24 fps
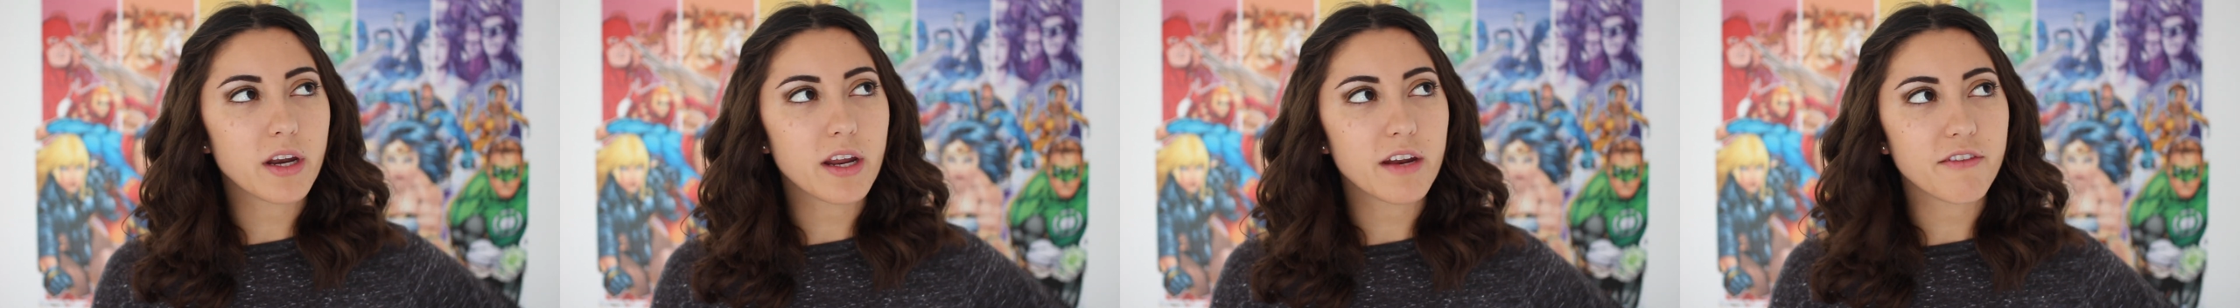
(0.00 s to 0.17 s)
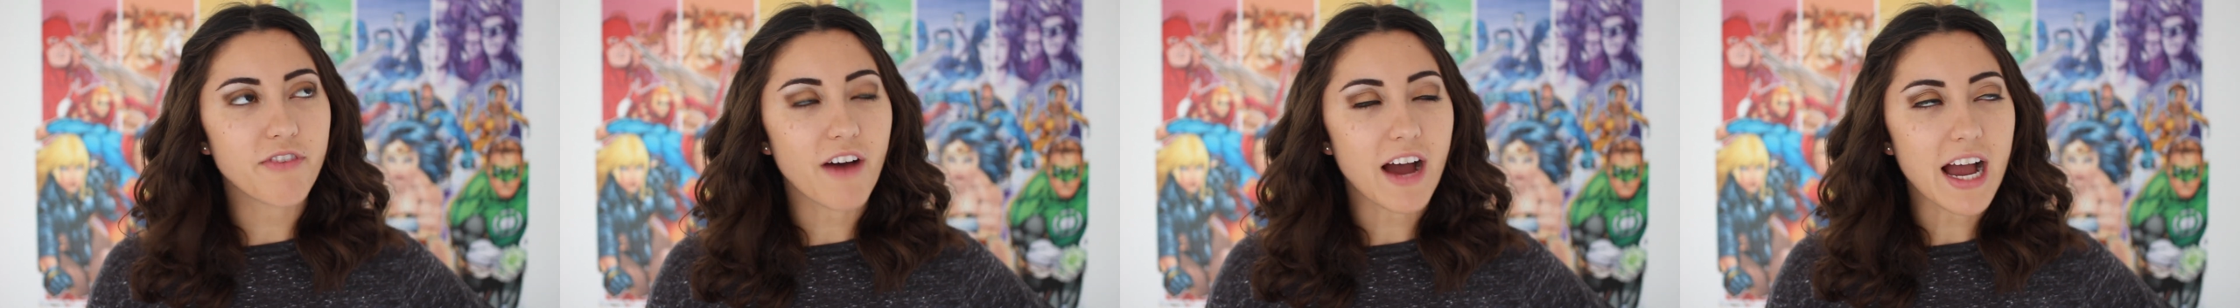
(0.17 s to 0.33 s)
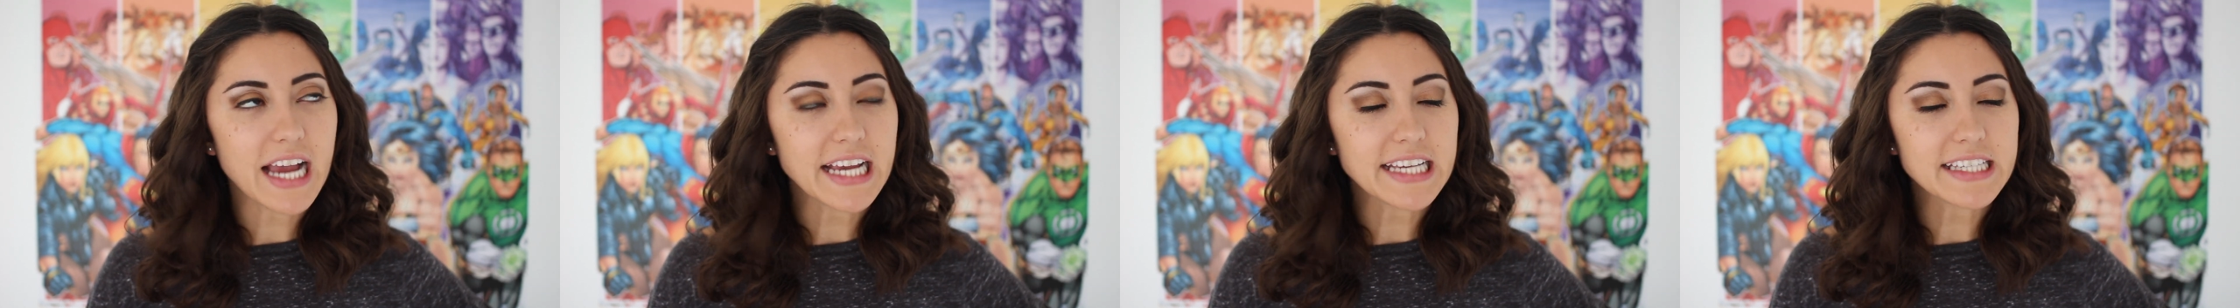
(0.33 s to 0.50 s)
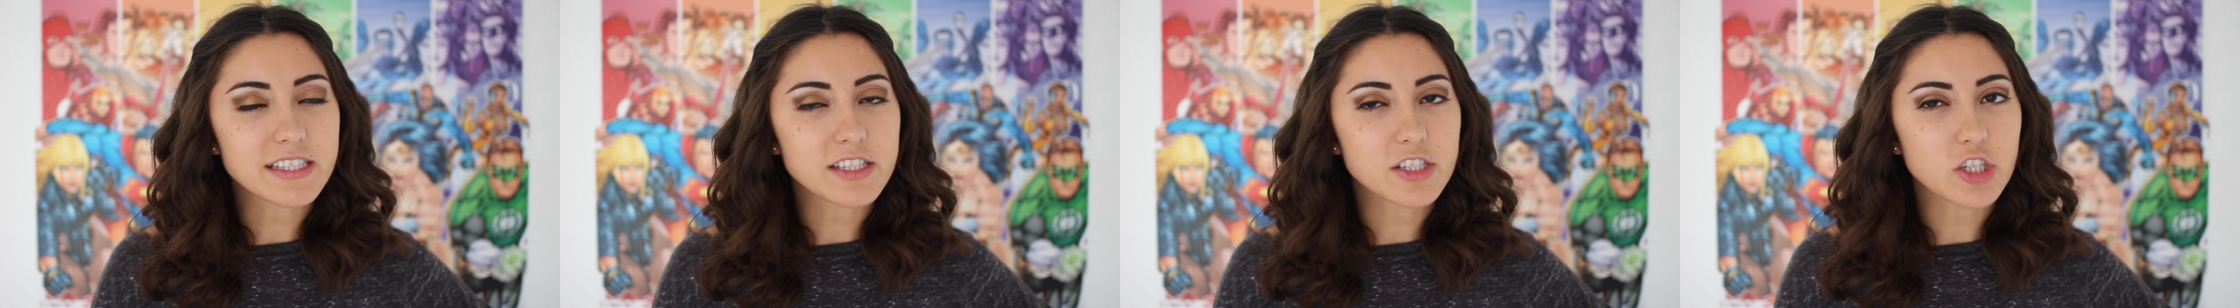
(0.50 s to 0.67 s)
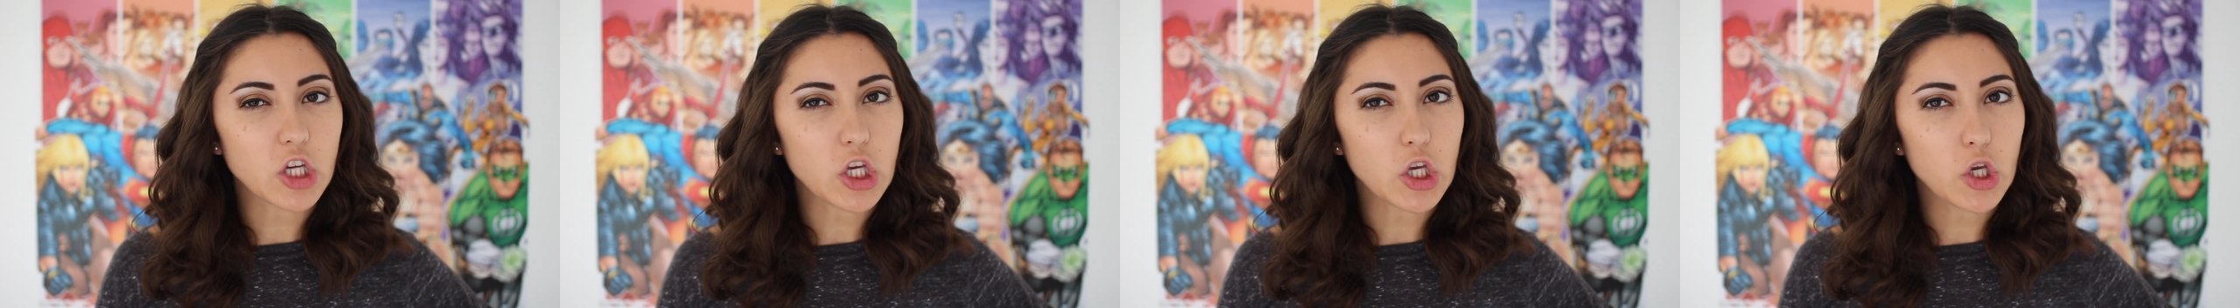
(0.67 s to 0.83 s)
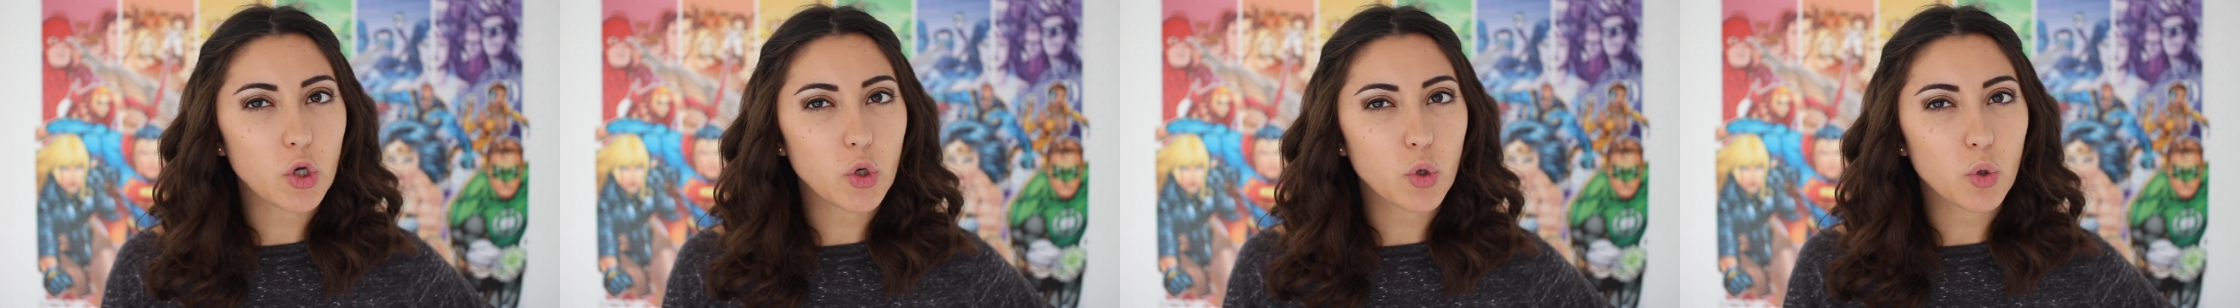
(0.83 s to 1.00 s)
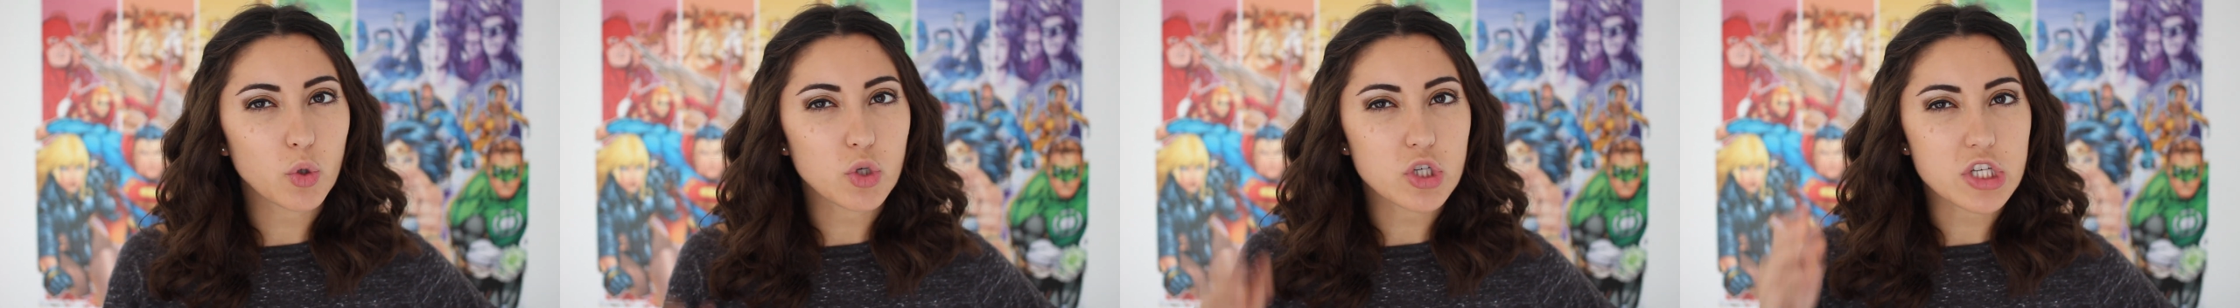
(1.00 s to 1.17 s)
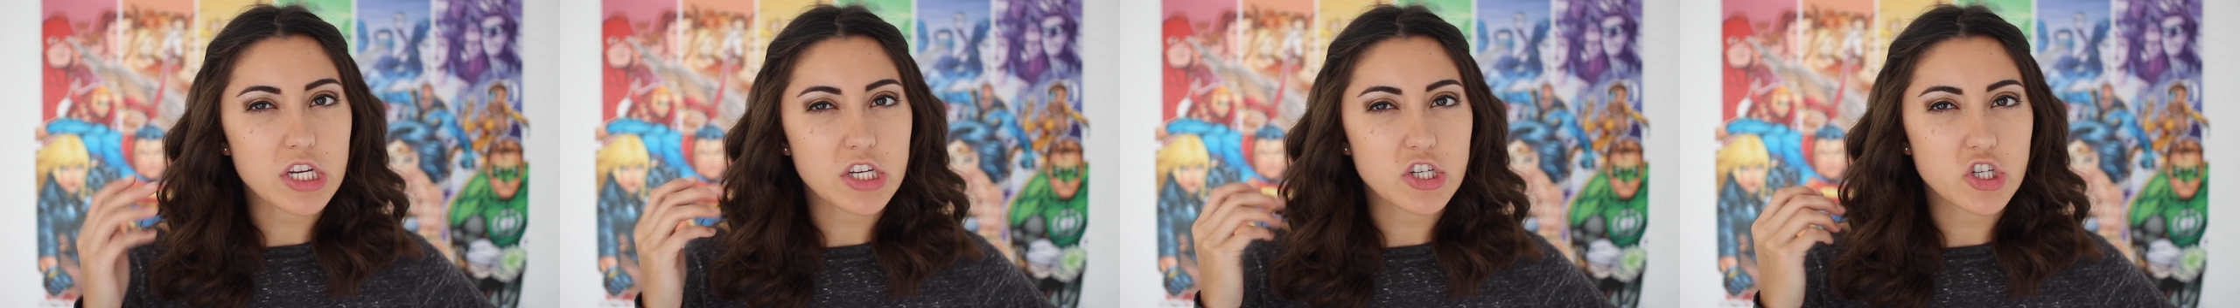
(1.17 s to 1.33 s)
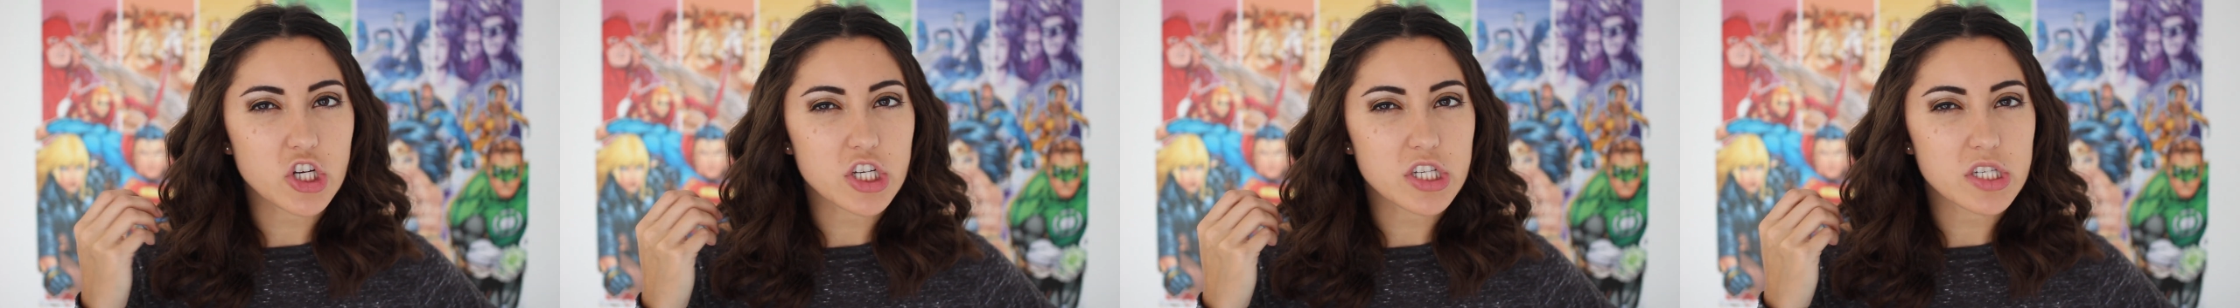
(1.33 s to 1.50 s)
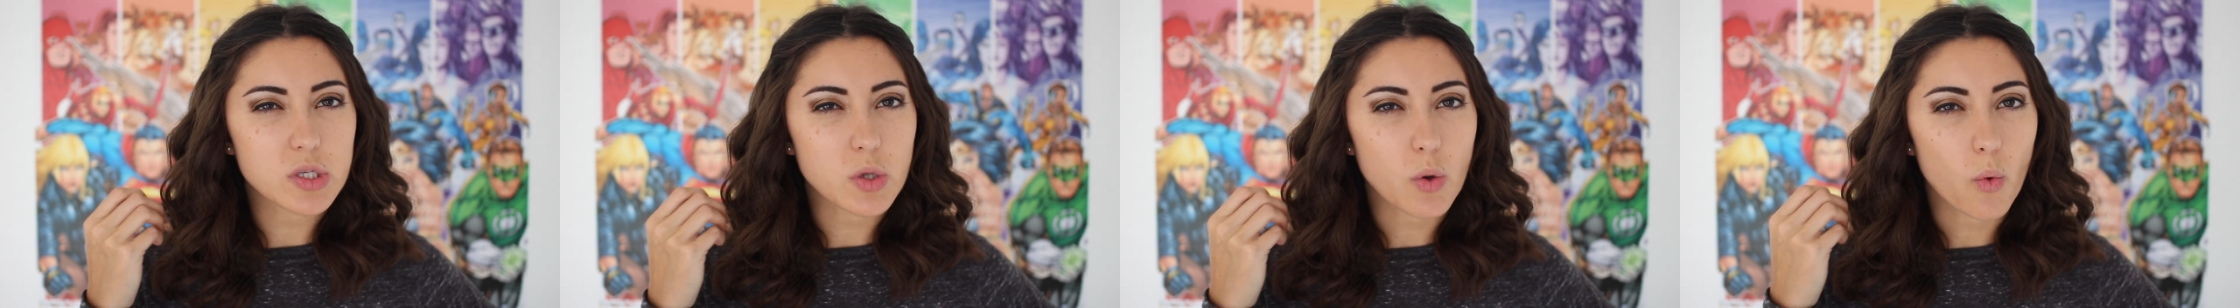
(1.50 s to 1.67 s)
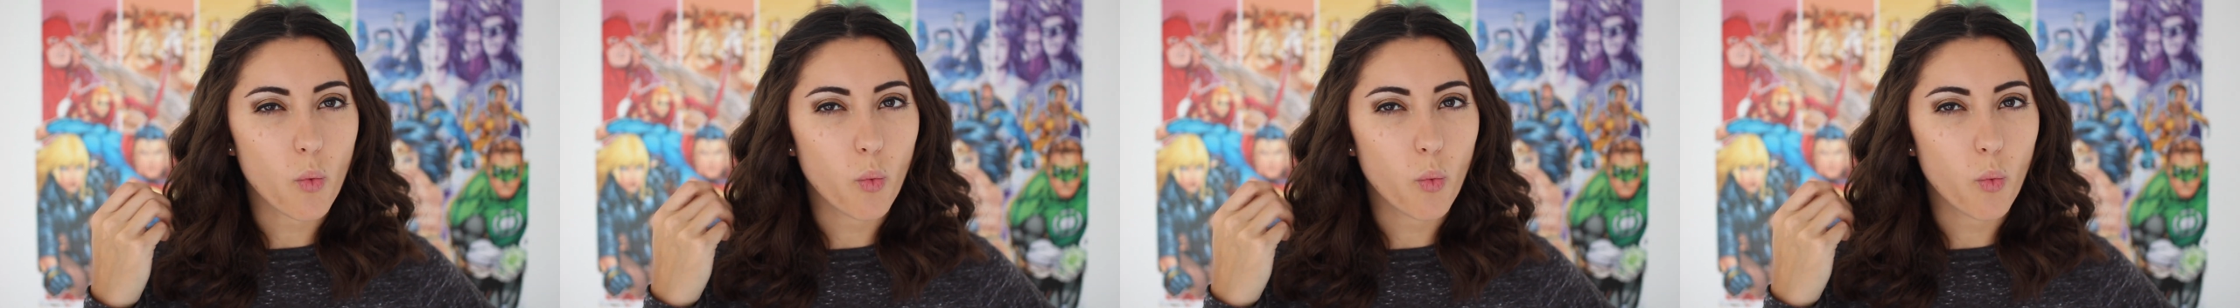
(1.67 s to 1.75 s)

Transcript: advise to you to just